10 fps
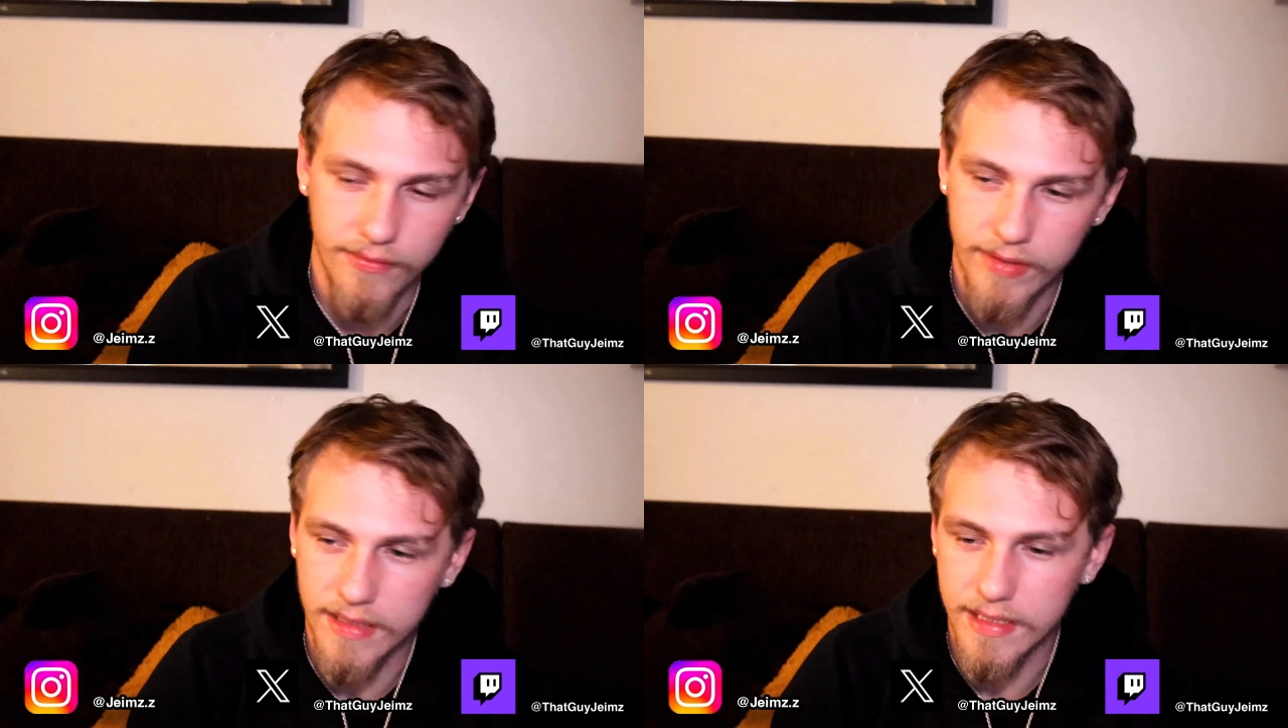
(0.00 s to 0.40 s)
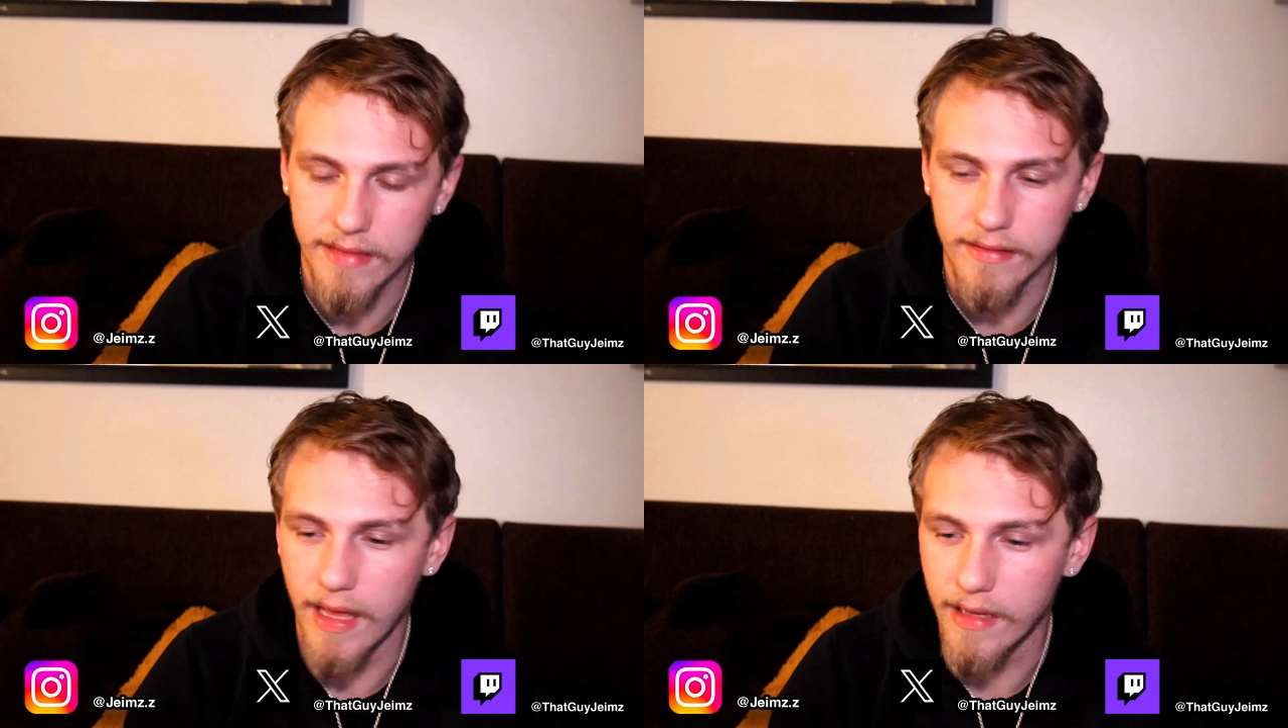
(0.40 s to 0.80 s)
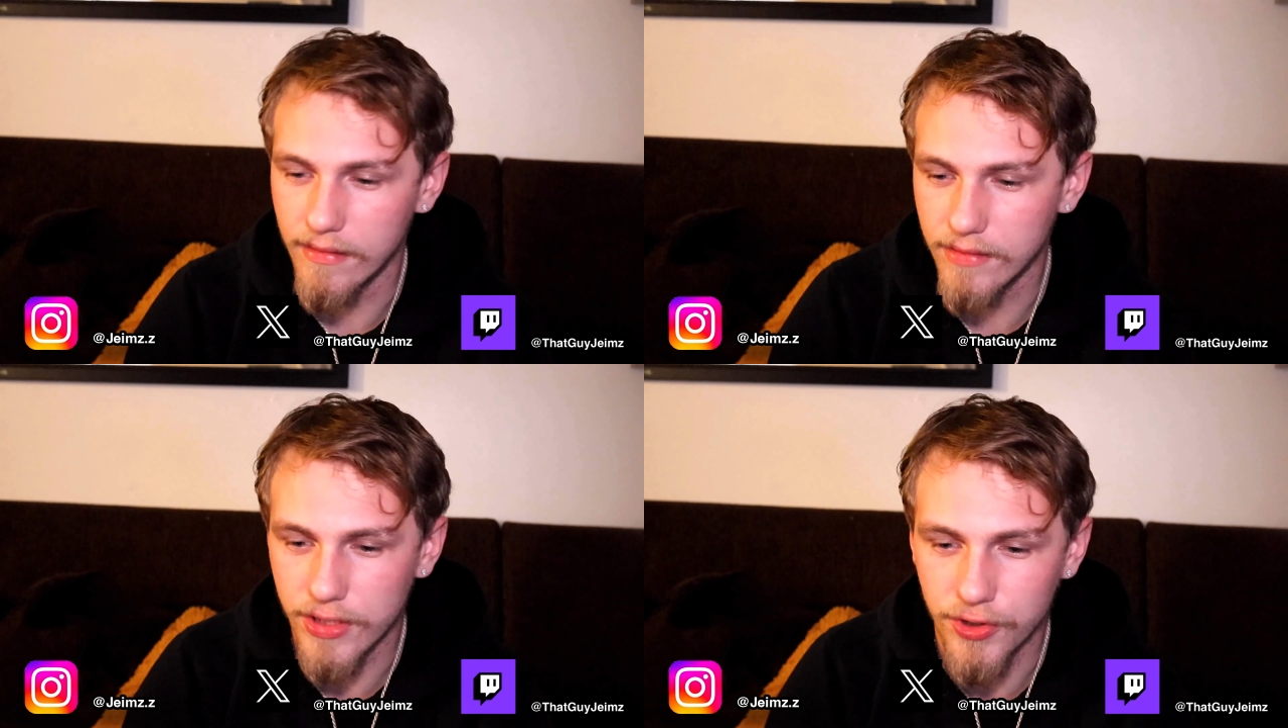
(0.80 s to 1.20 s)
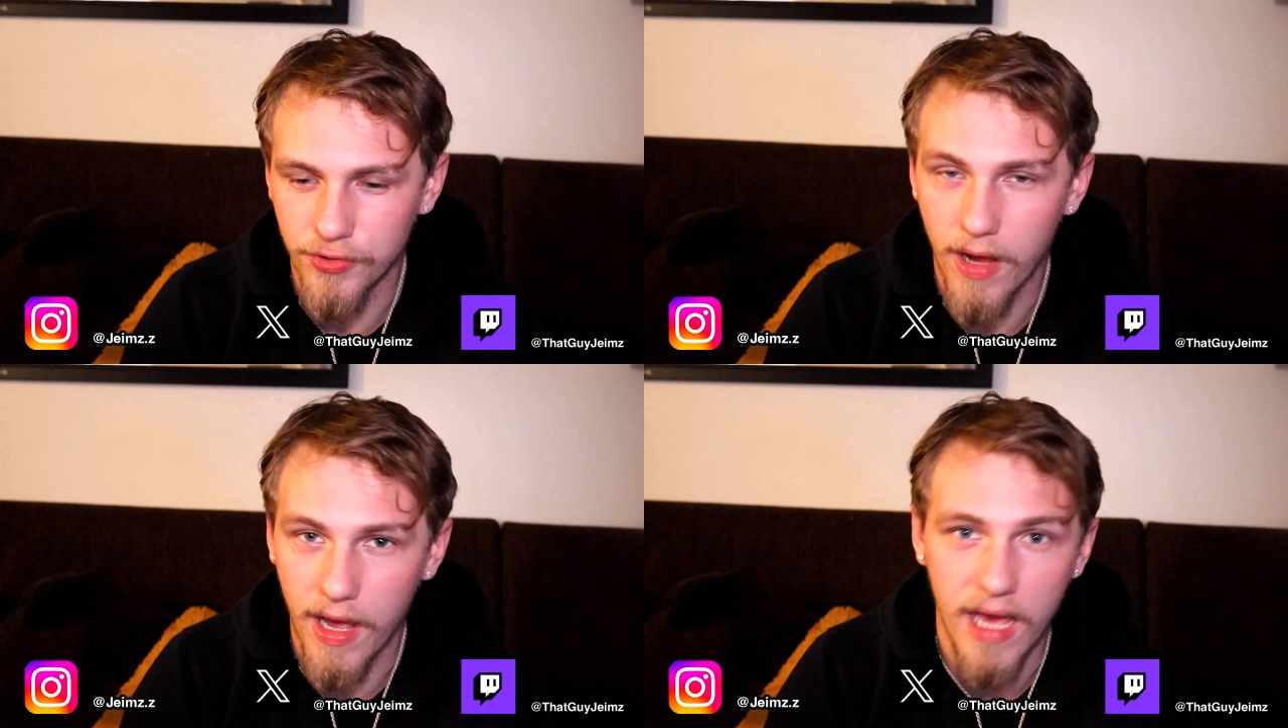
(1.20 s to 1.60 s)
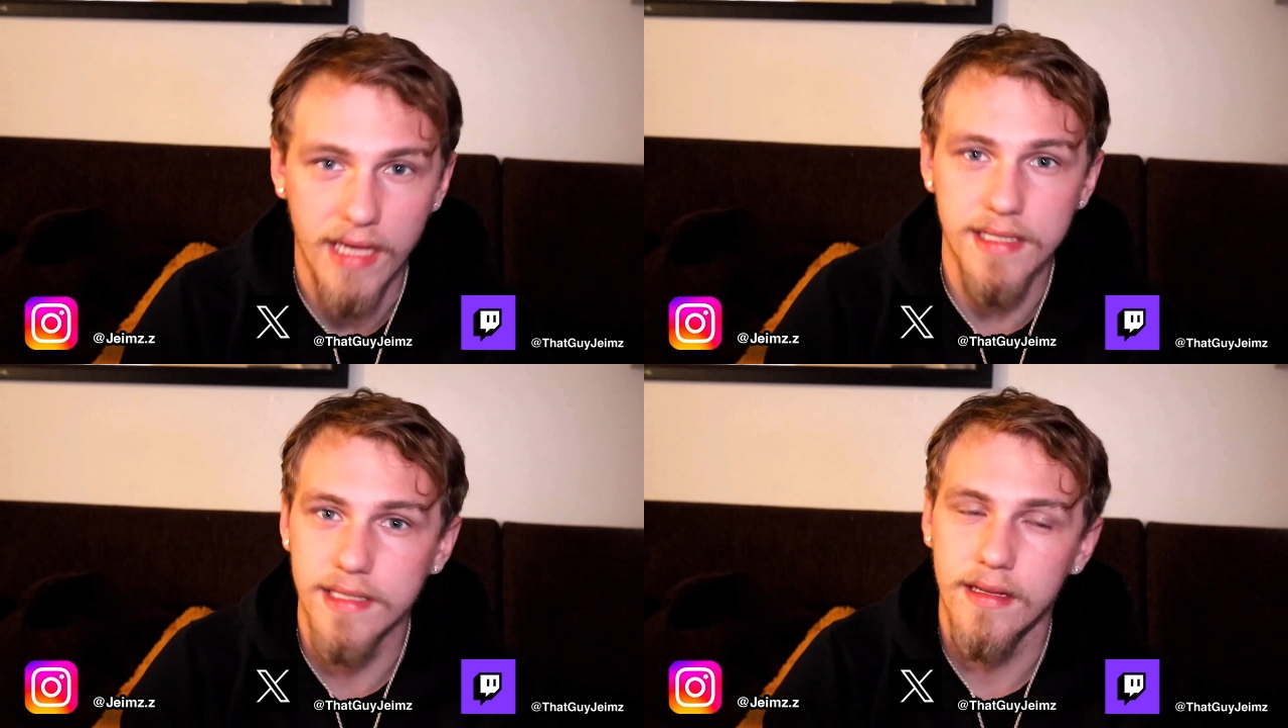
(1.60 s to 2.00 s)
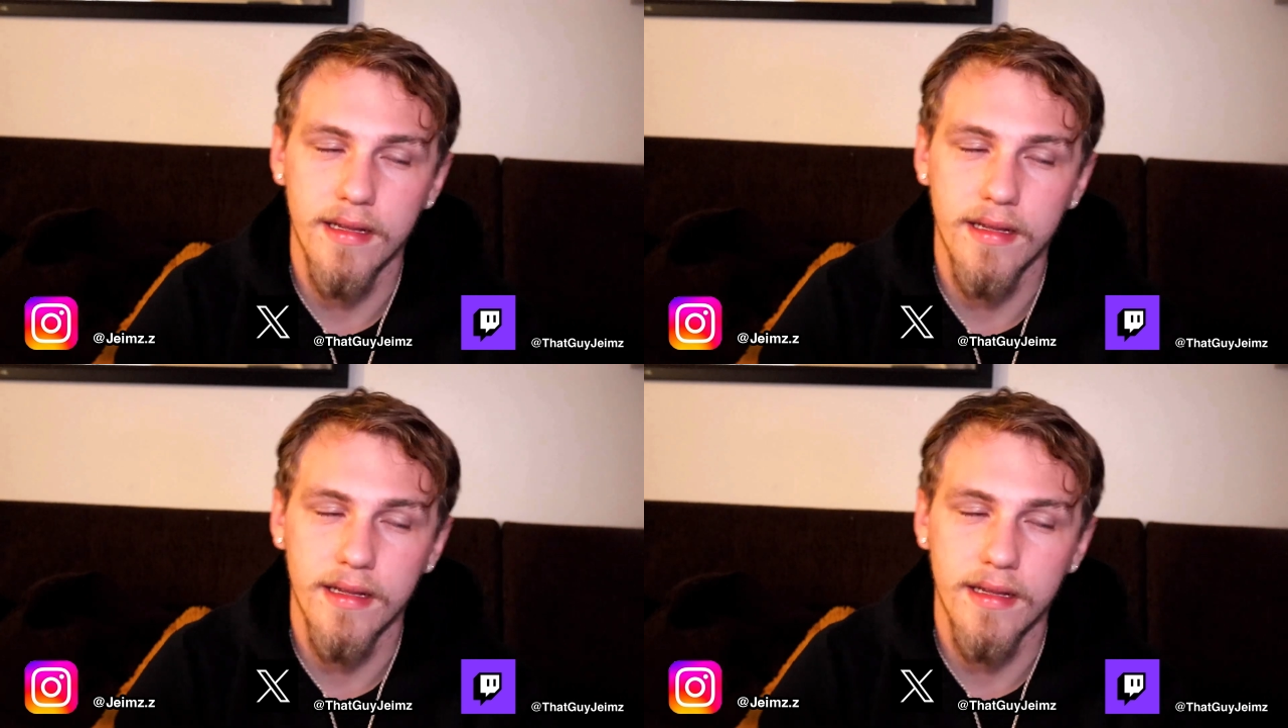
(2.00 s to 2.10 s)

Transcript: We gotta take, like, strides.